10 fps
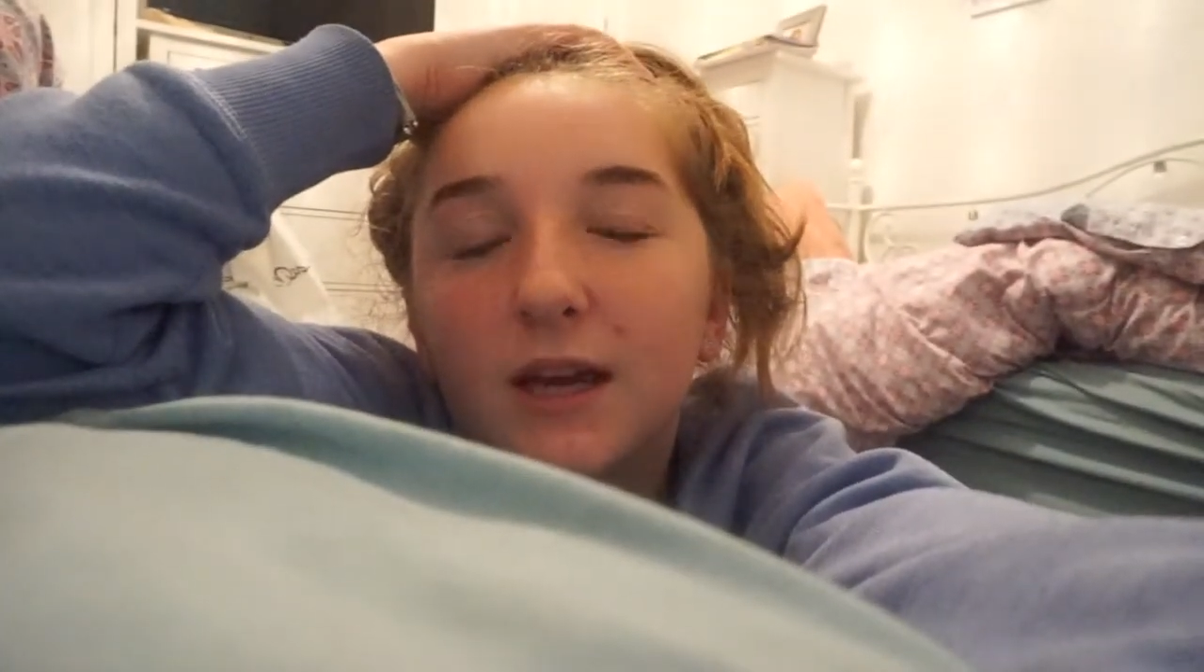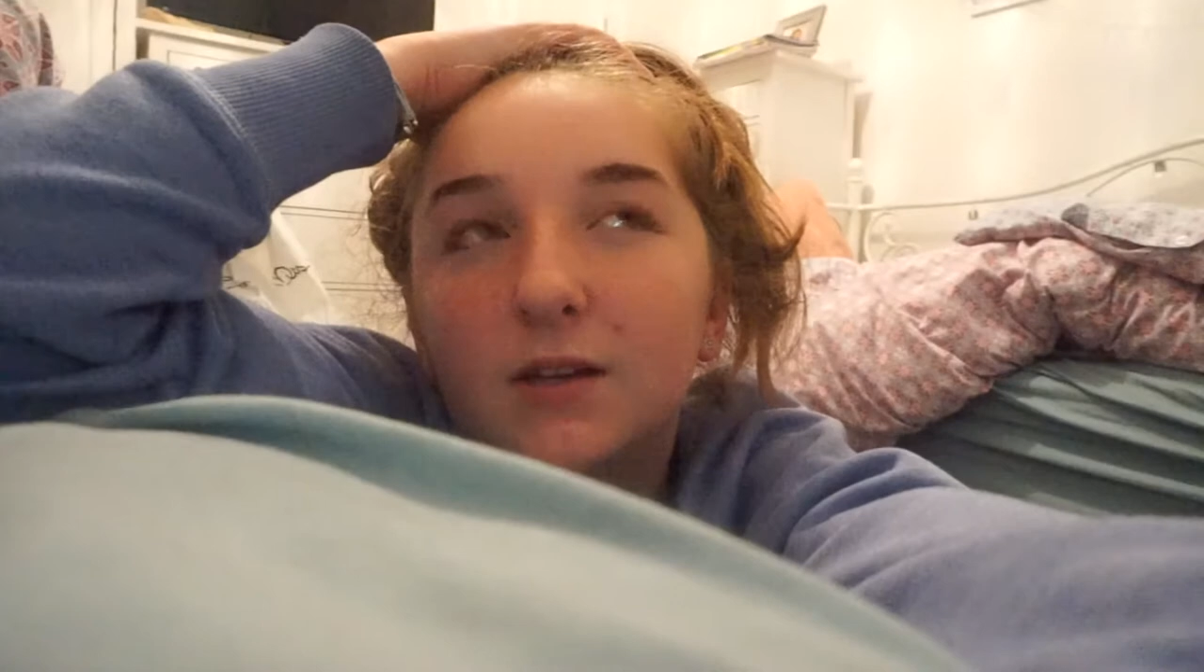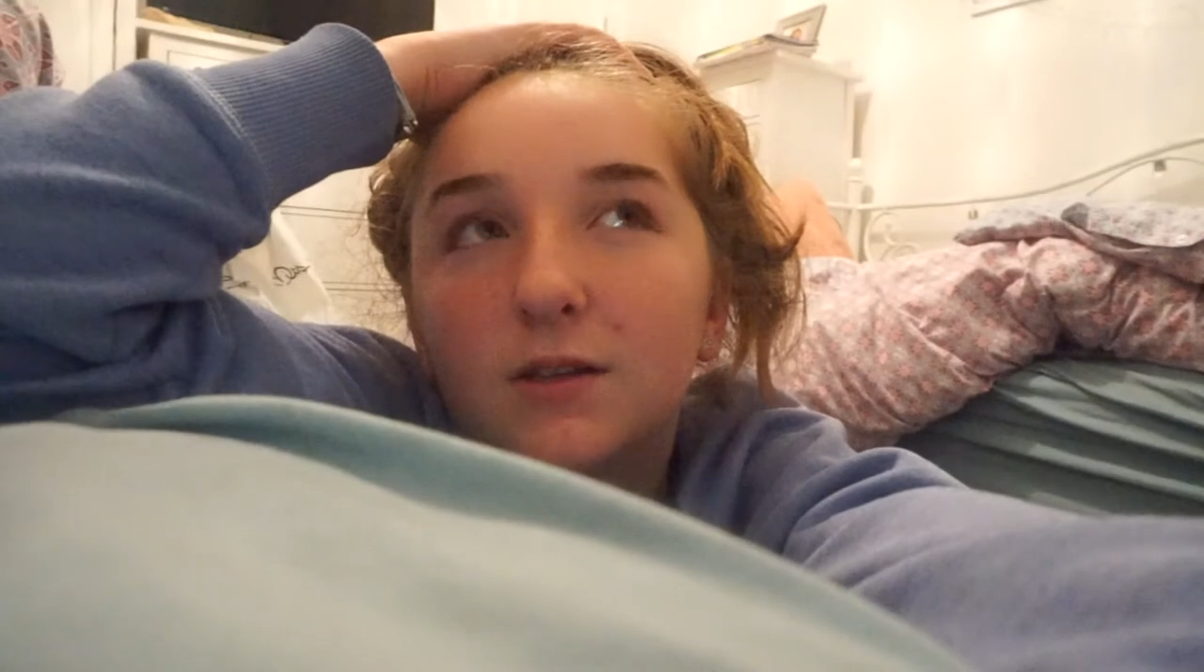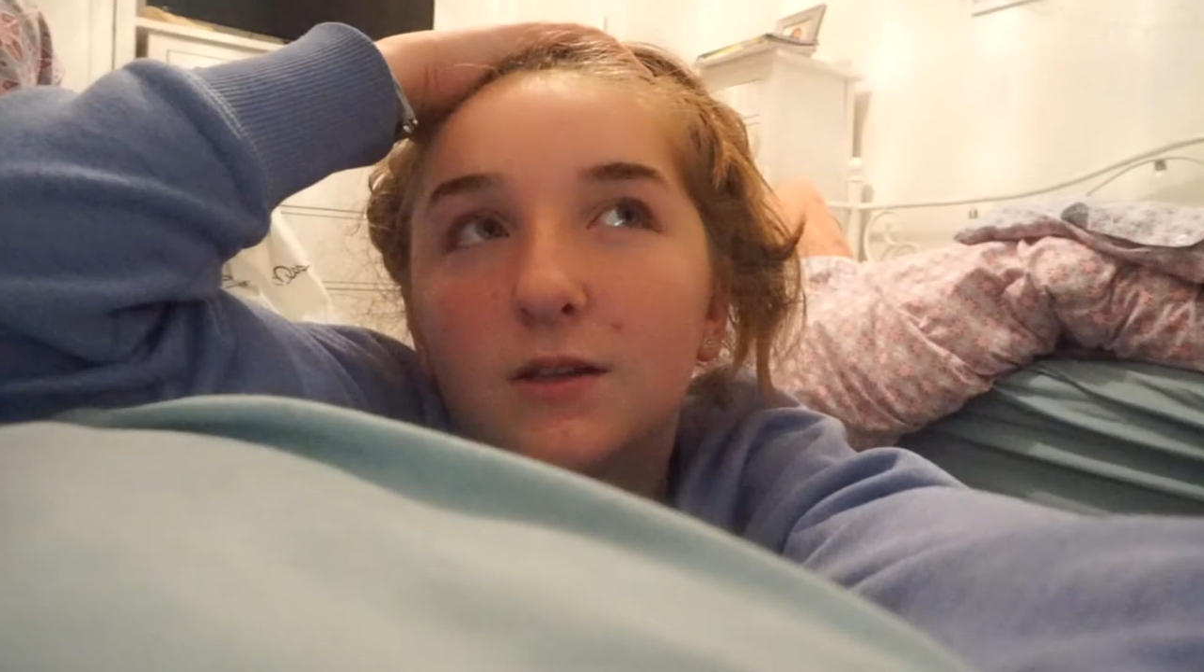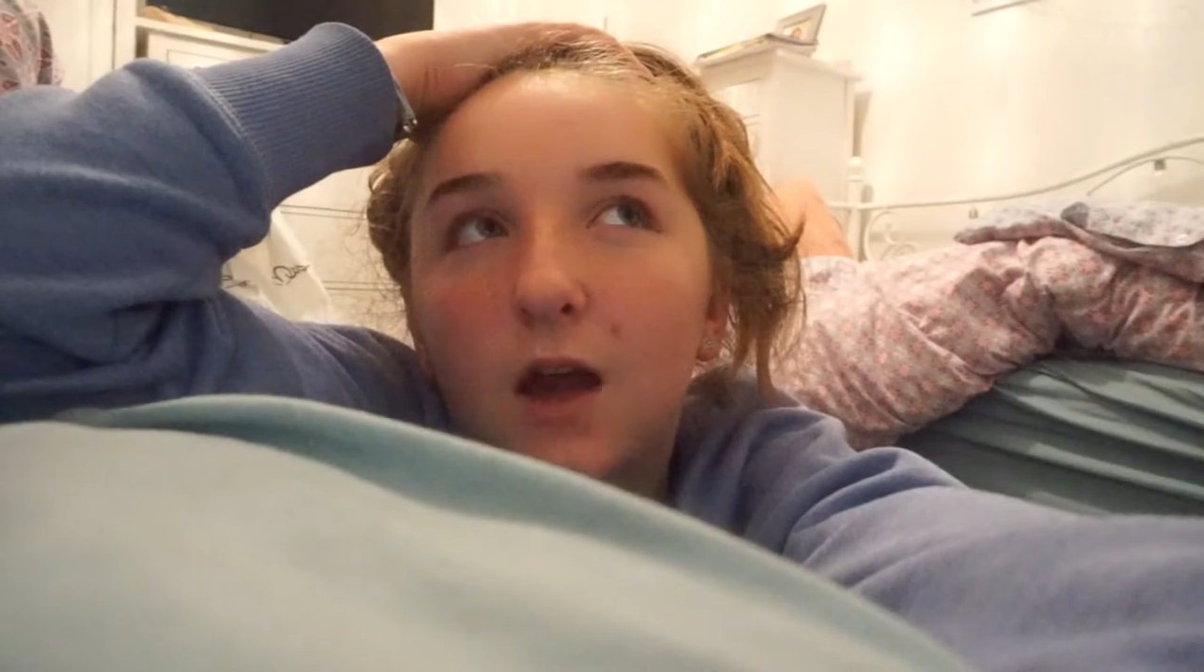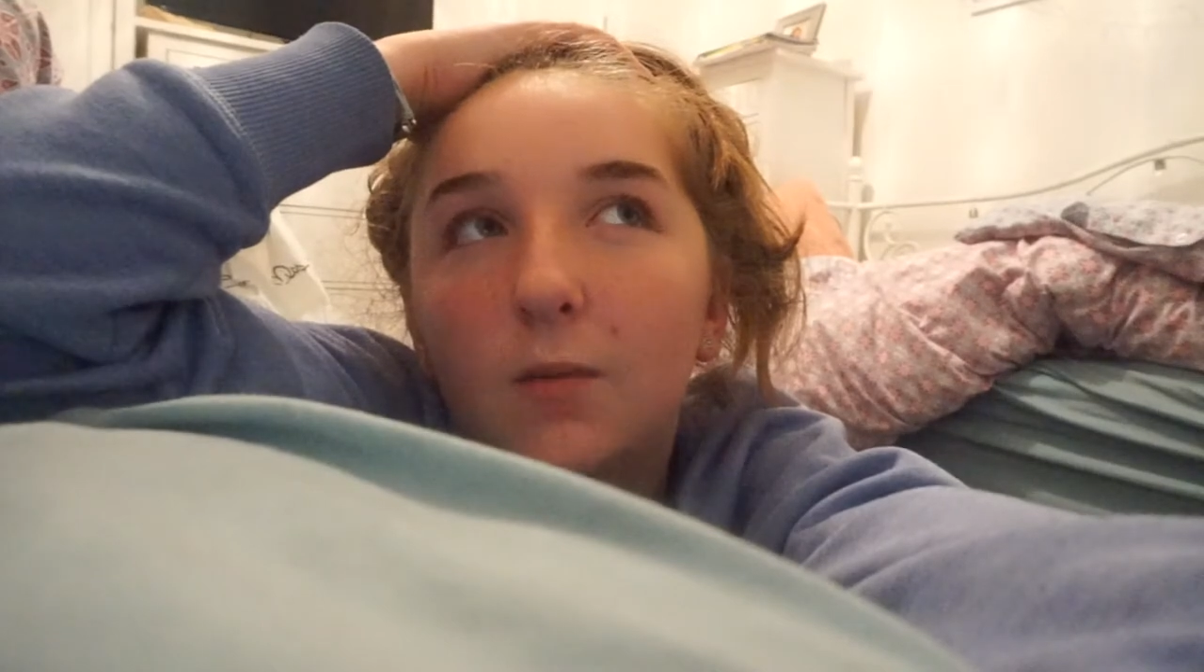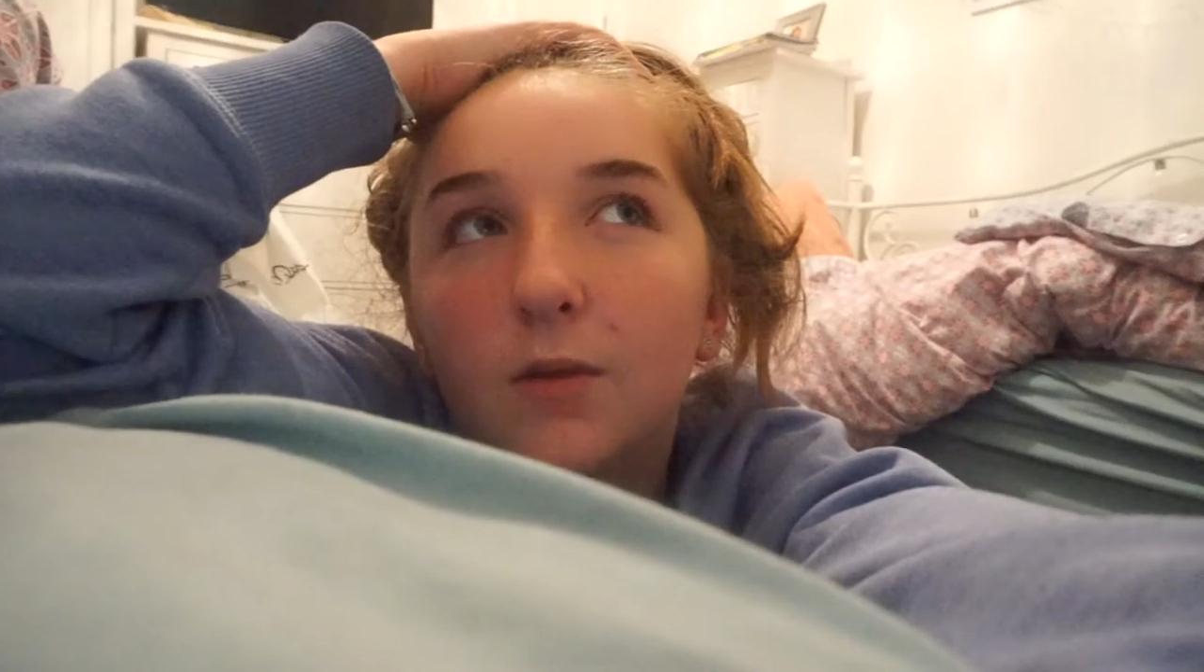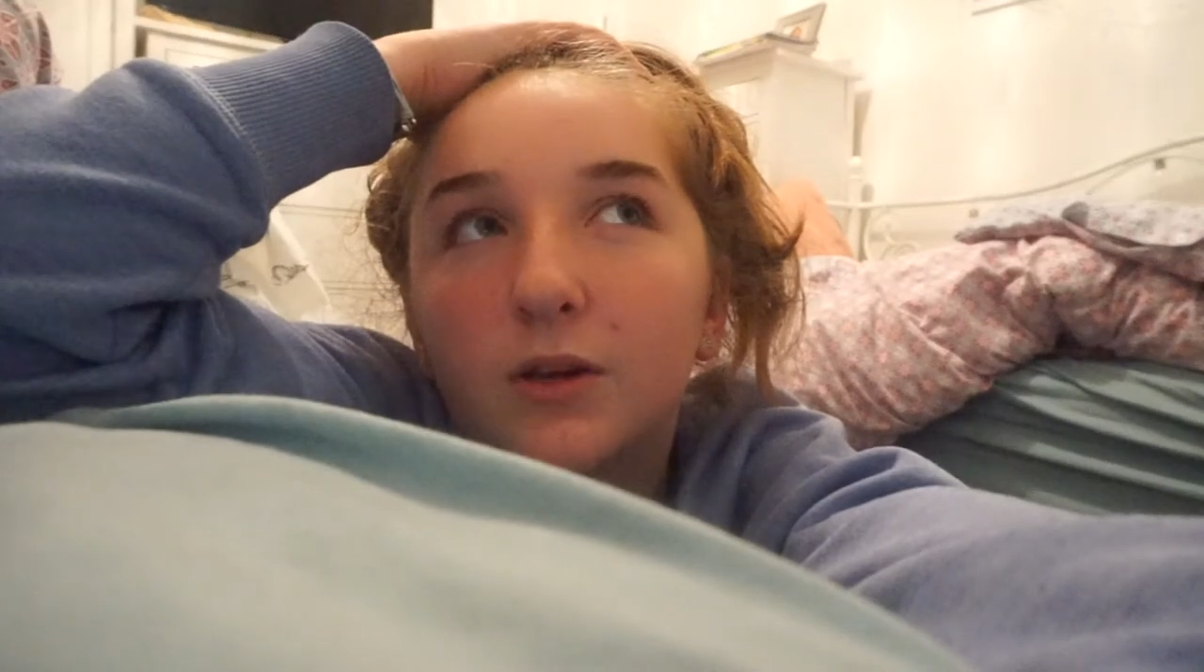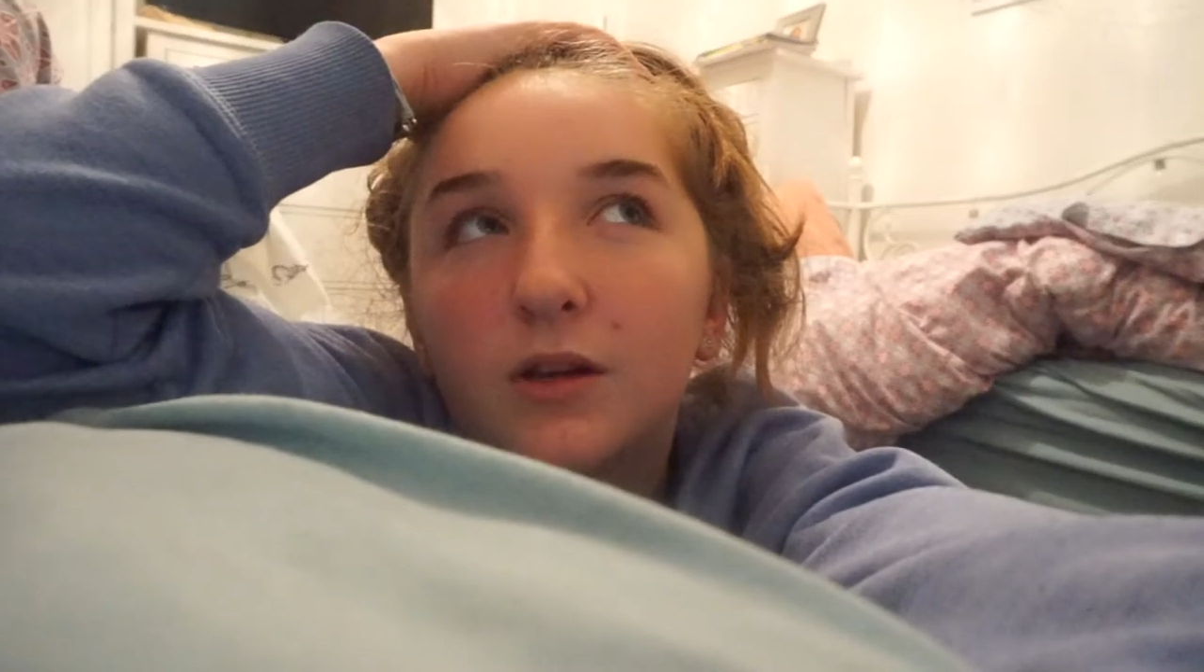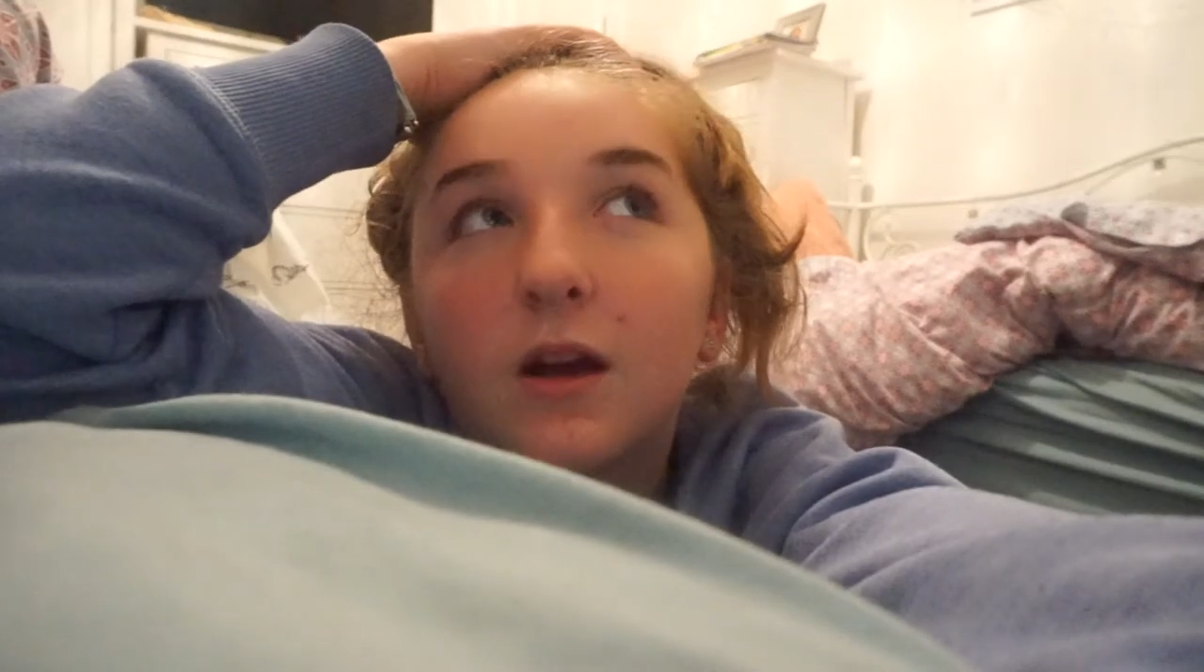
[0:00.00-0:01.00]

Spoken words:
because I uploaded